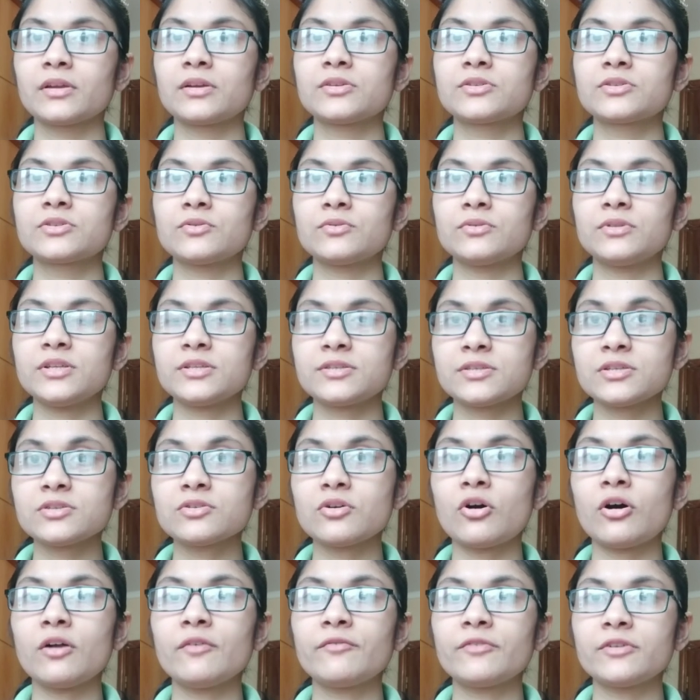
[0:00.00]
so this is
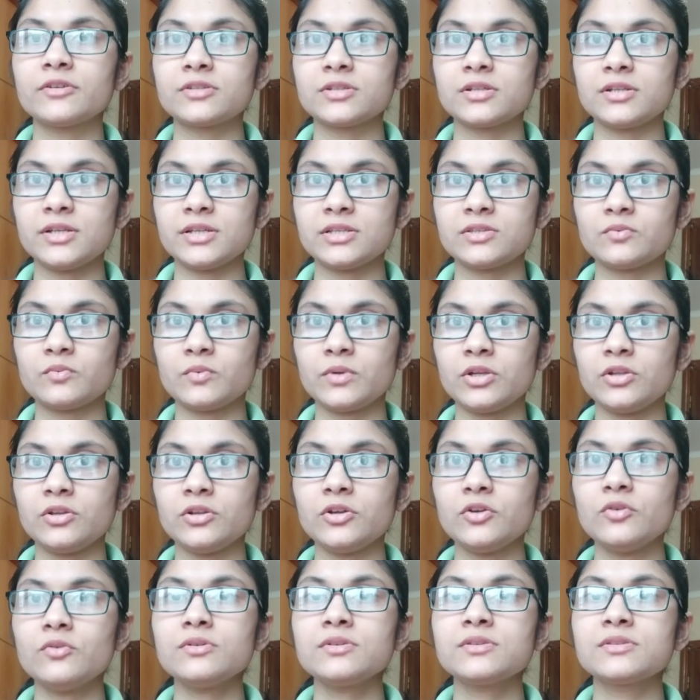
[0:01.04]
all for today's
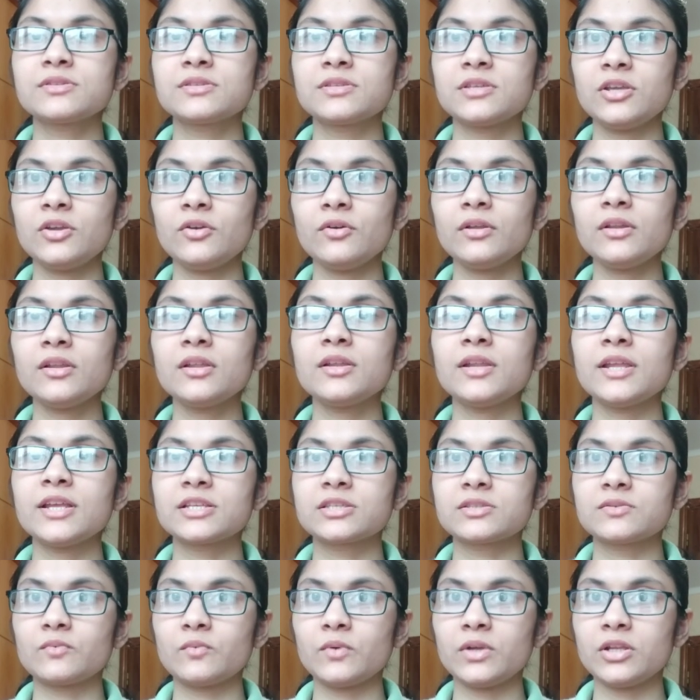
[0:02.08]
video see you in the
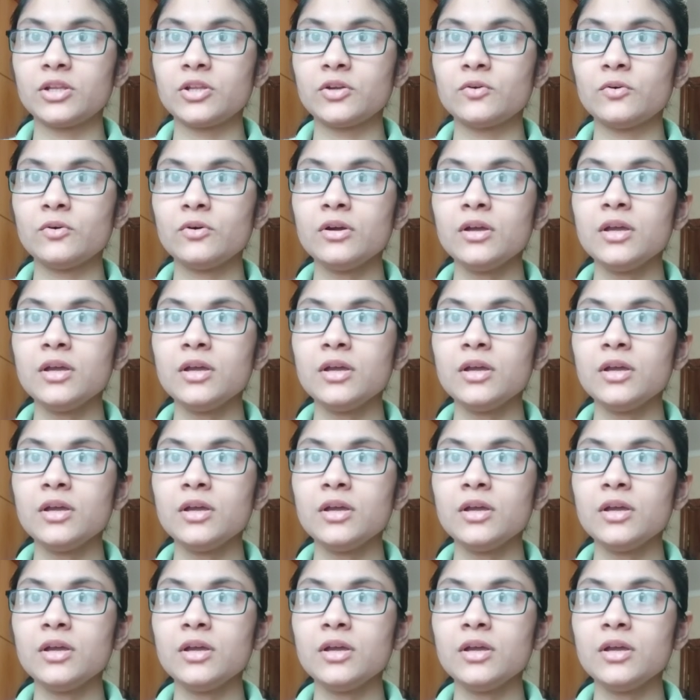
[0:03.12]
next video